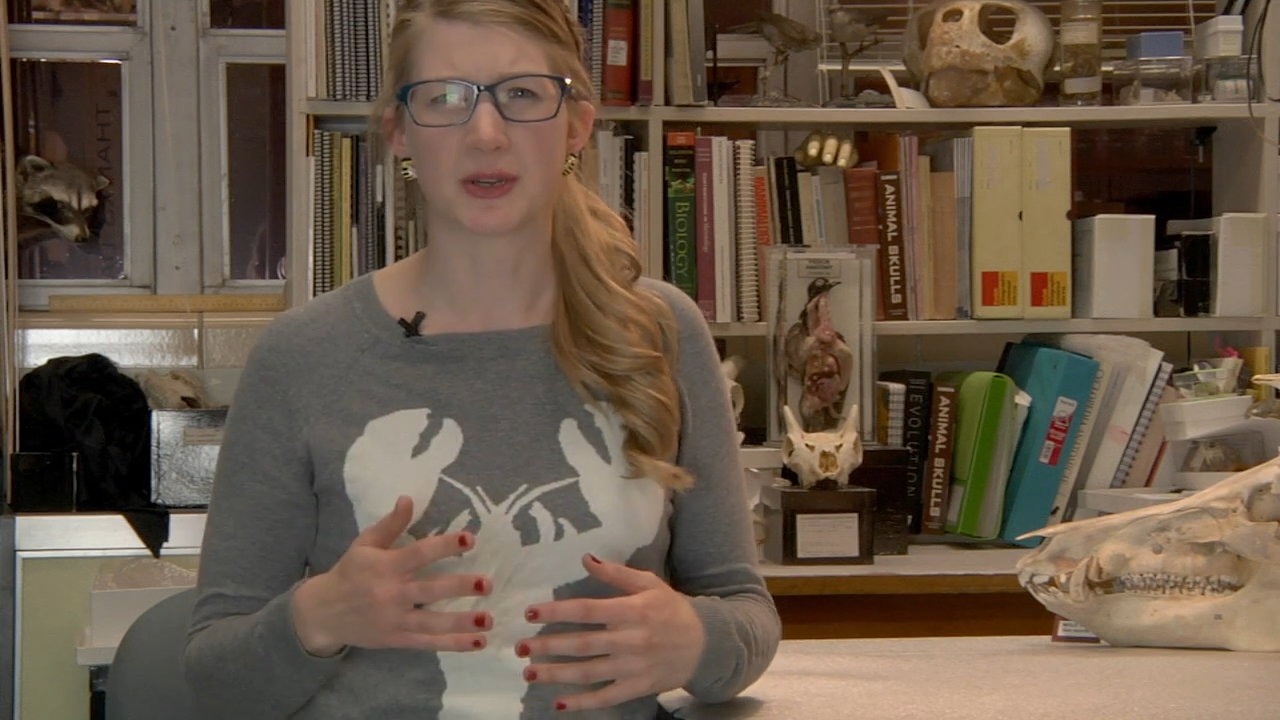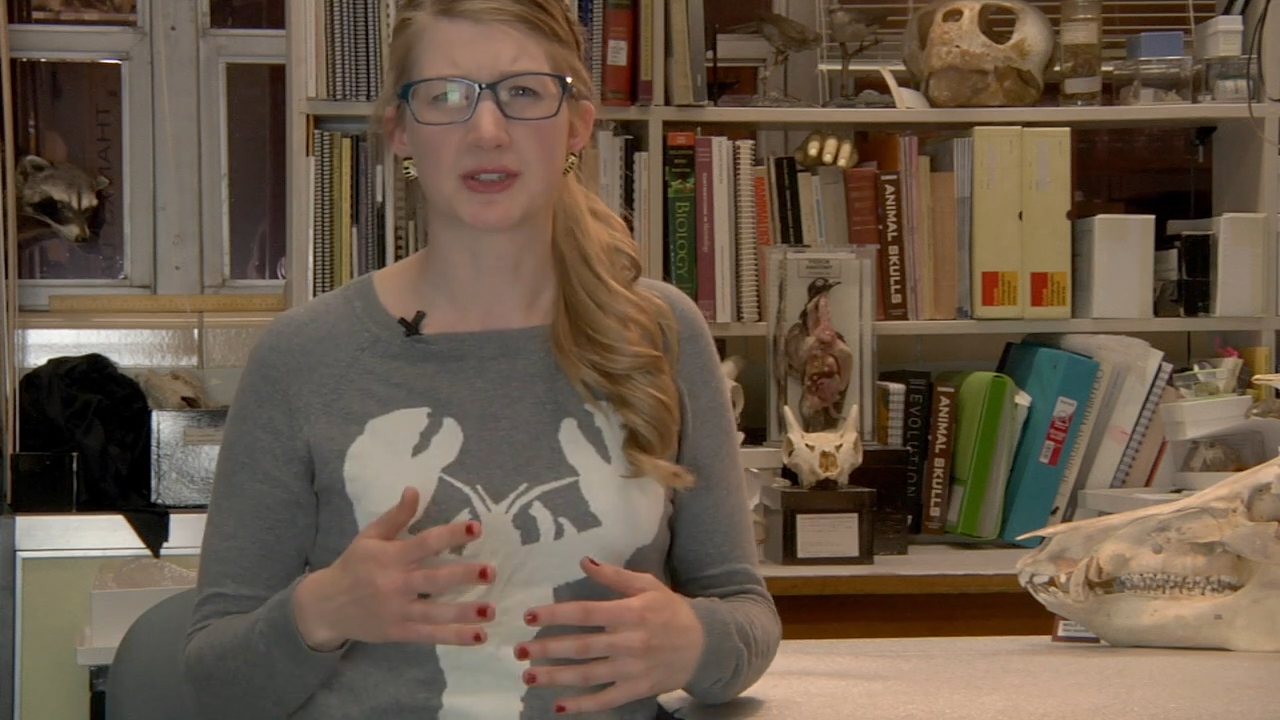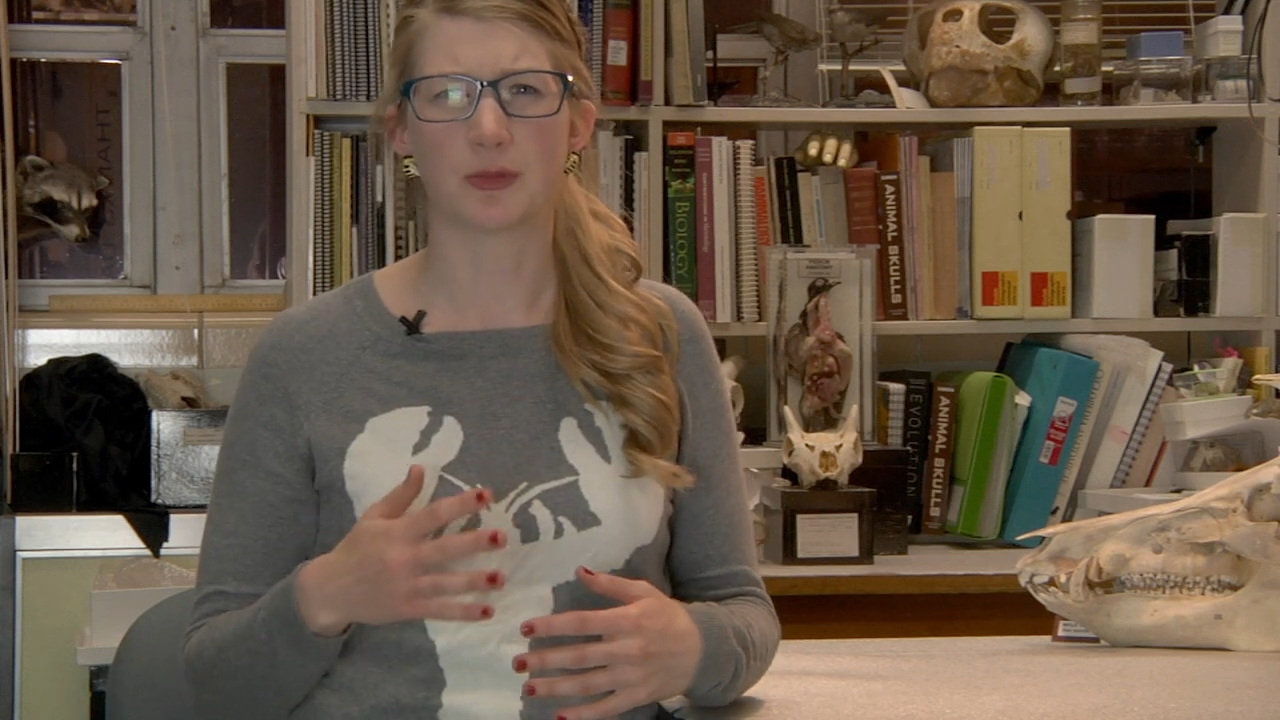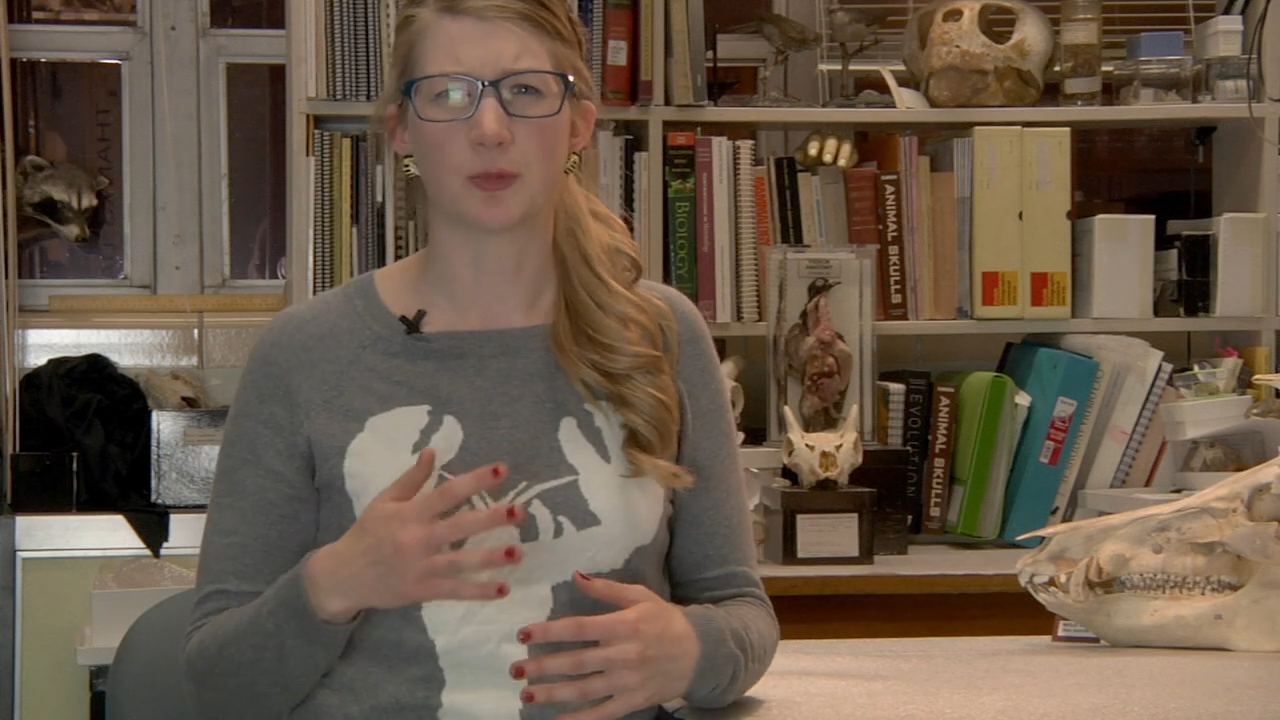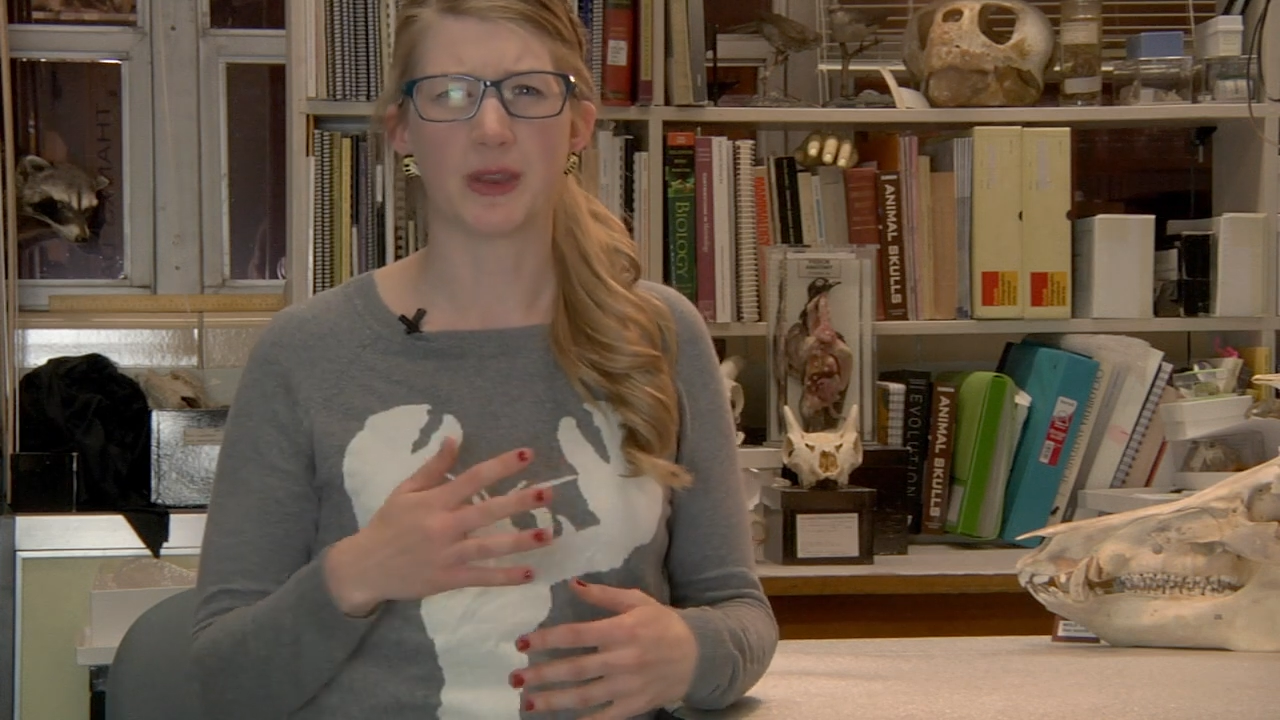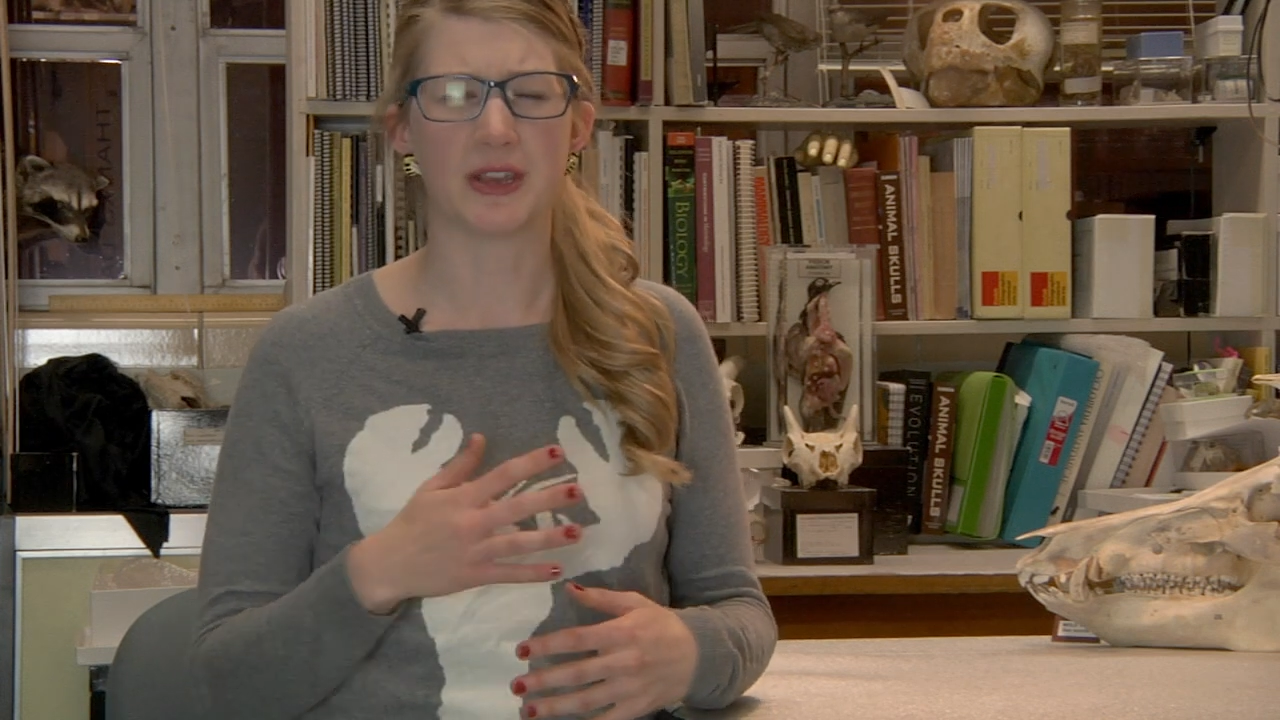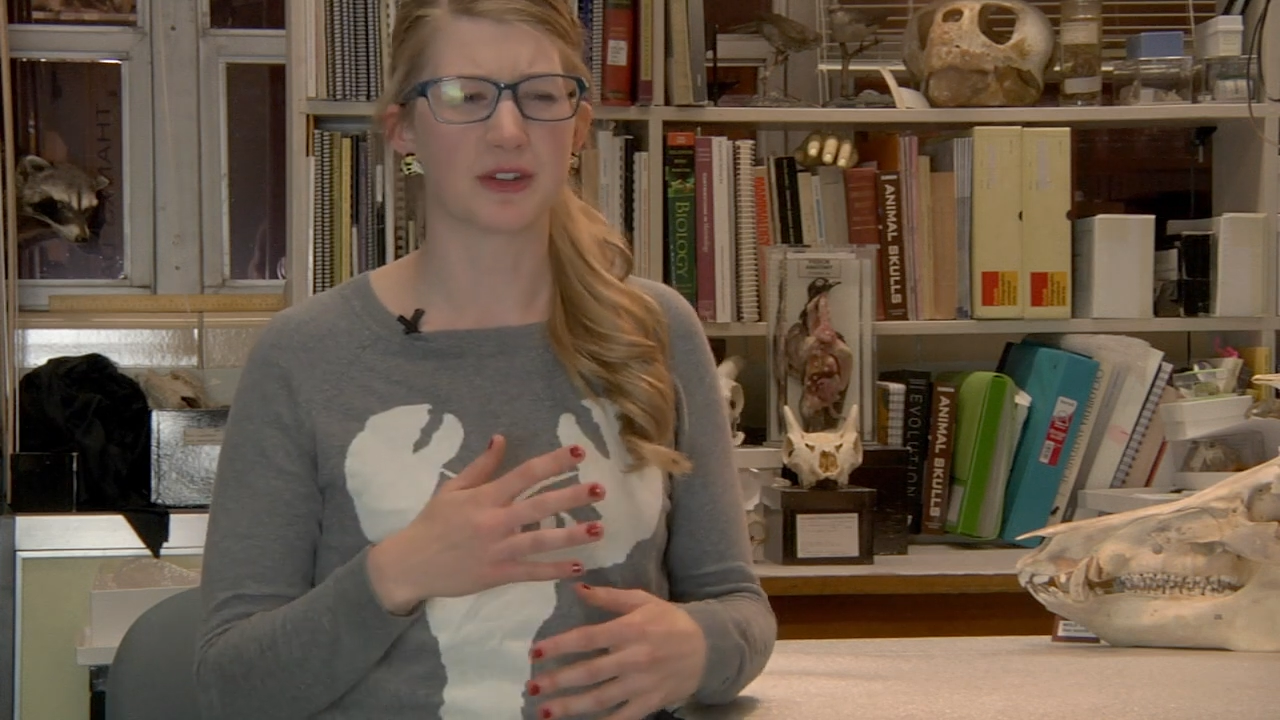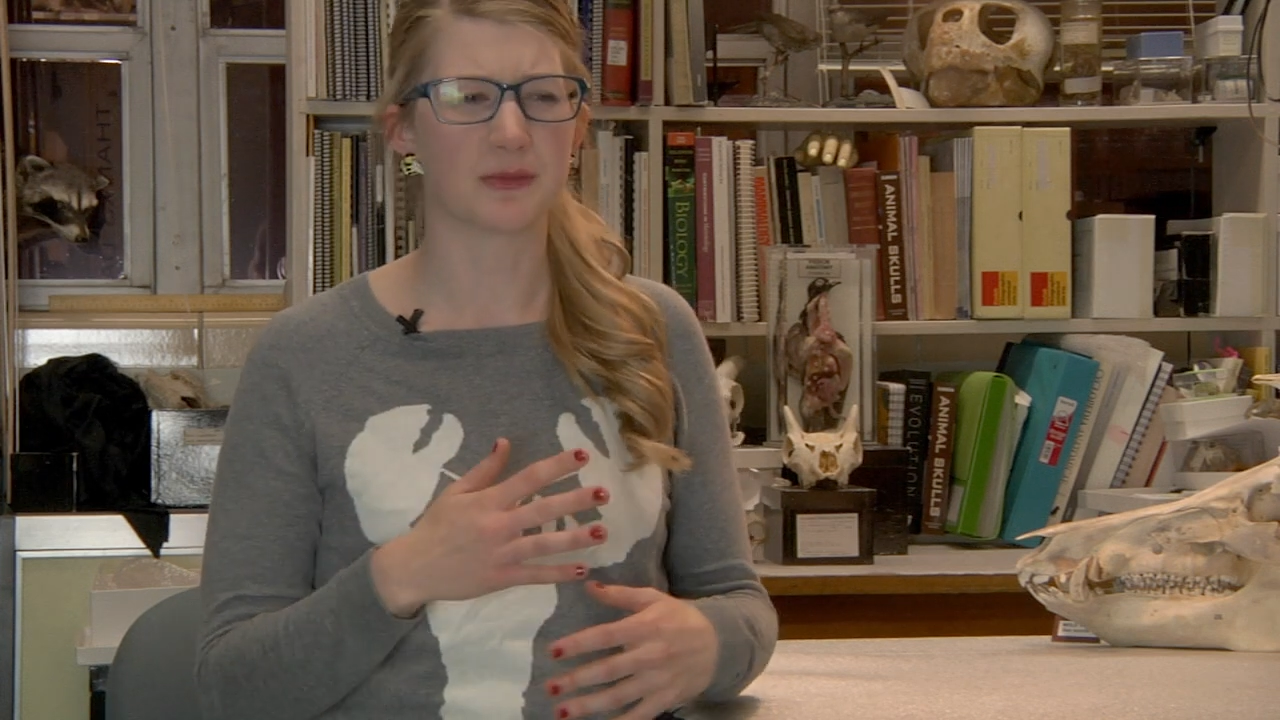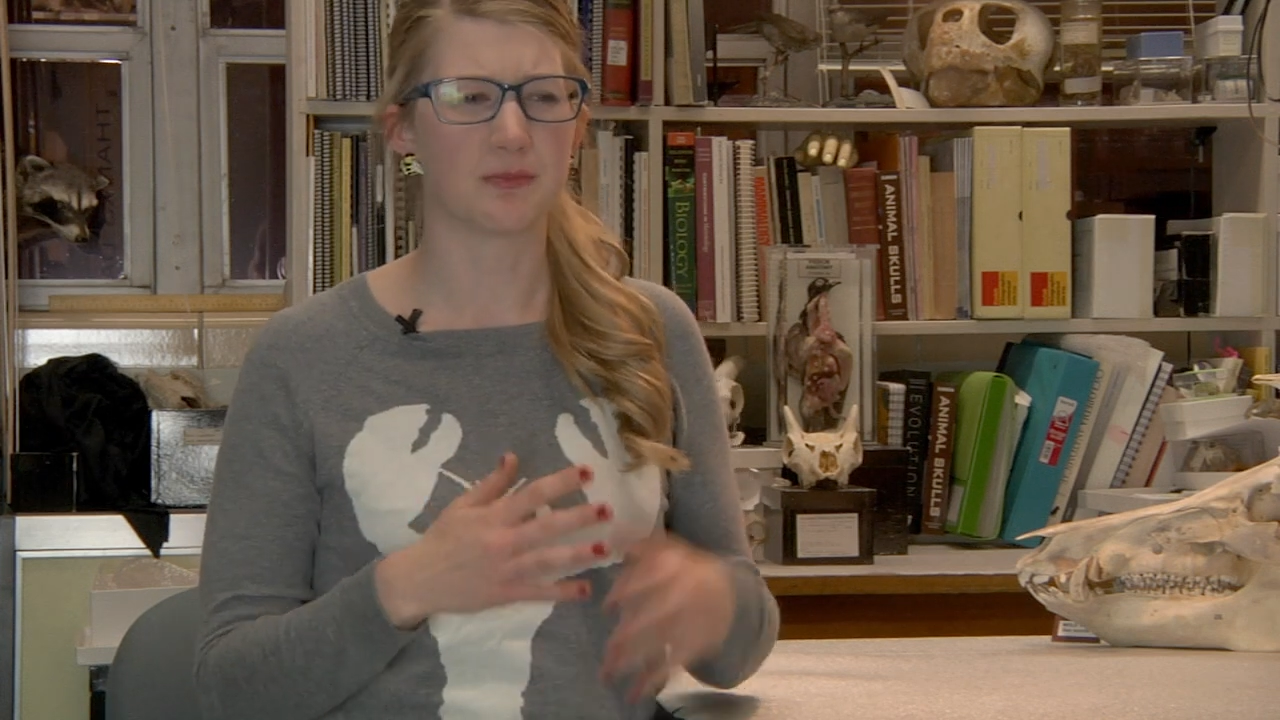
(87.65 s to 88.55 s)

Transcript: birth to weird,